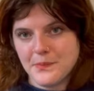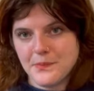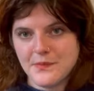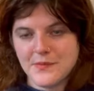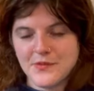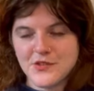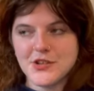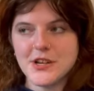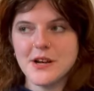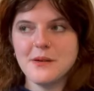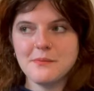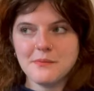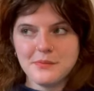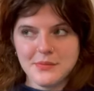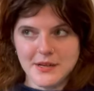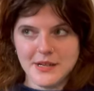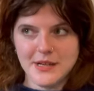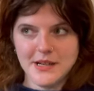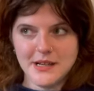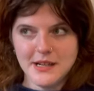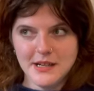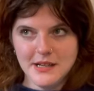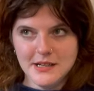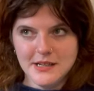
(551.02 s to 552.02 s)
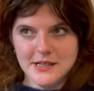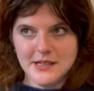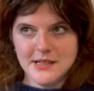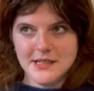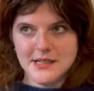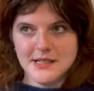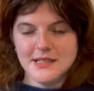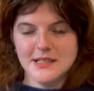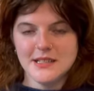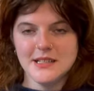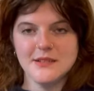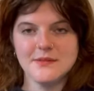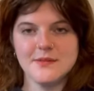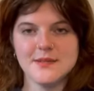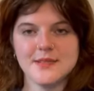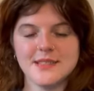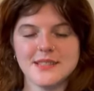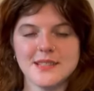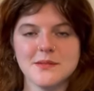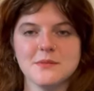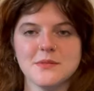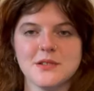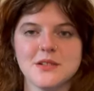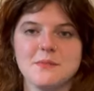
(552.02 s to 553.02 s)
jumper of a
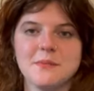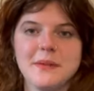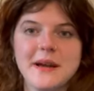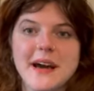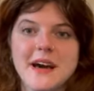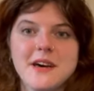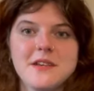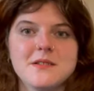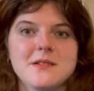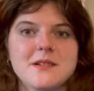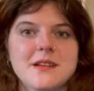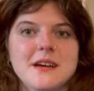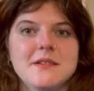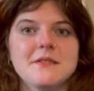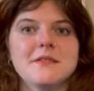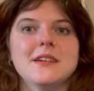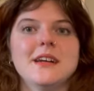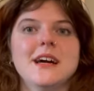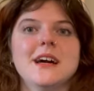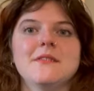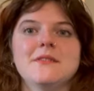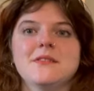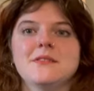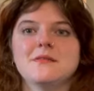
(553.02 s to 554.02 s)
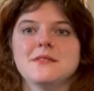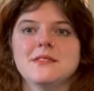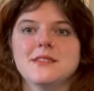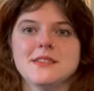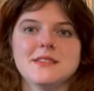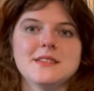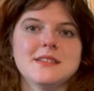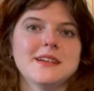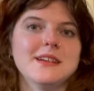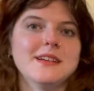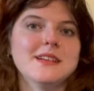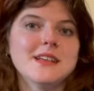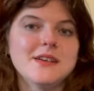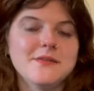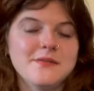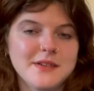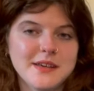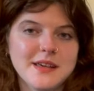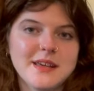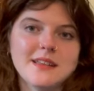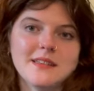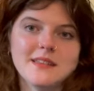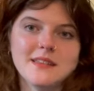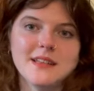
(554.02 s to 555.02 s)
similar pattern, I would have it with a
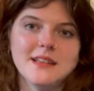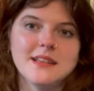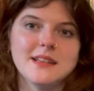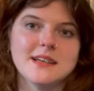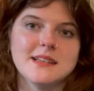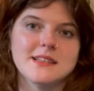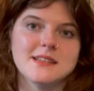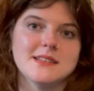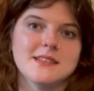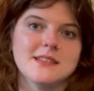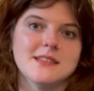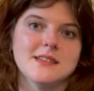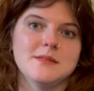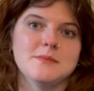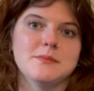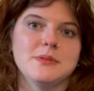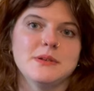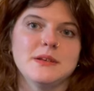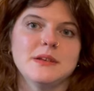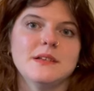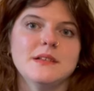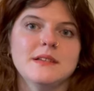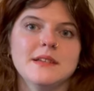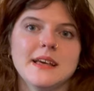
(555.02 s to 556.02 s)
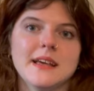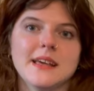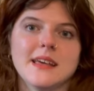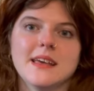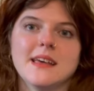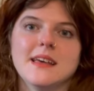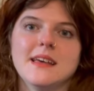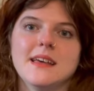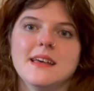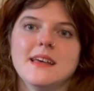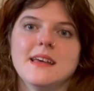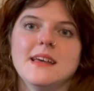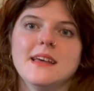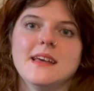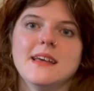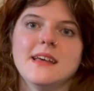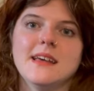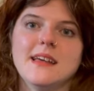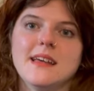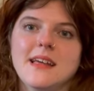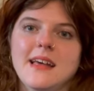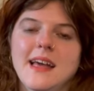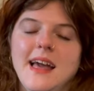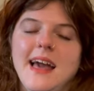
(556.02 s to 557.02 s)
significantly less deep, like
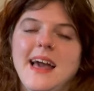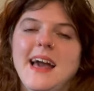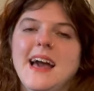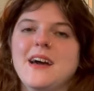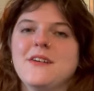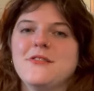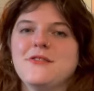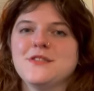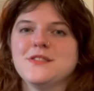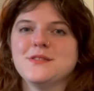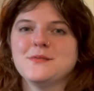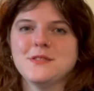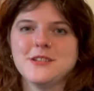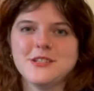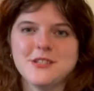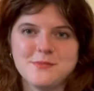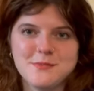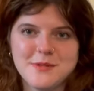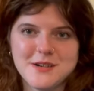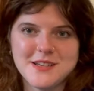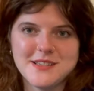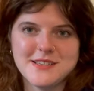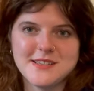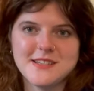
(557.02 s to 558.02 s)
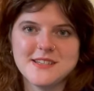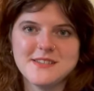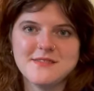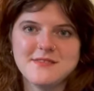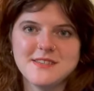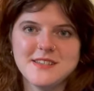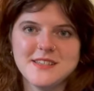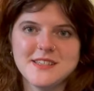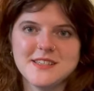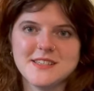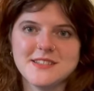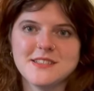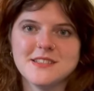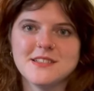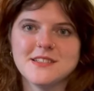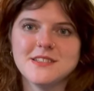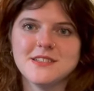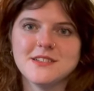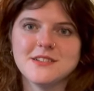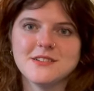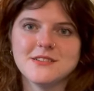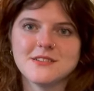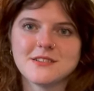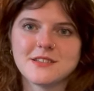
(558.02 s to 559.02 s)
half as much positive ease in the
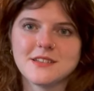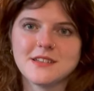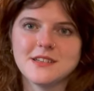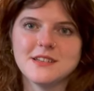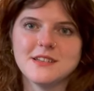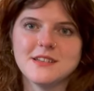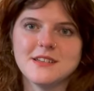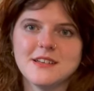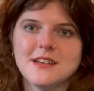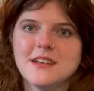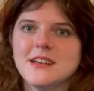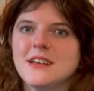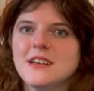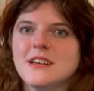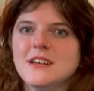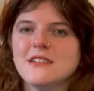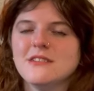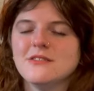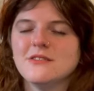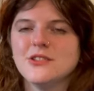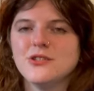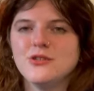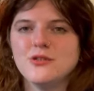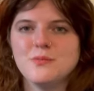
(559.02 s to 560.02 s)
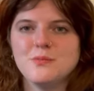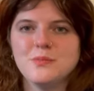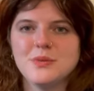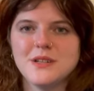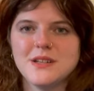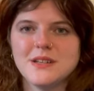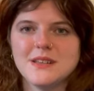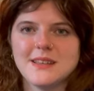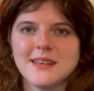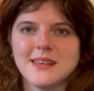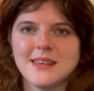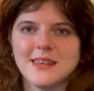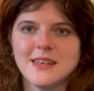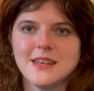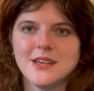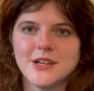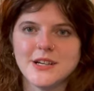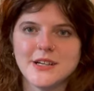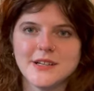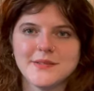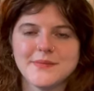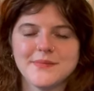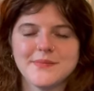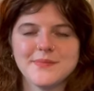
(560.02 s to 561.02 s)
yoke, which would put it like
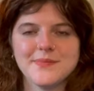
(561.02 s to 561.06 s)
here.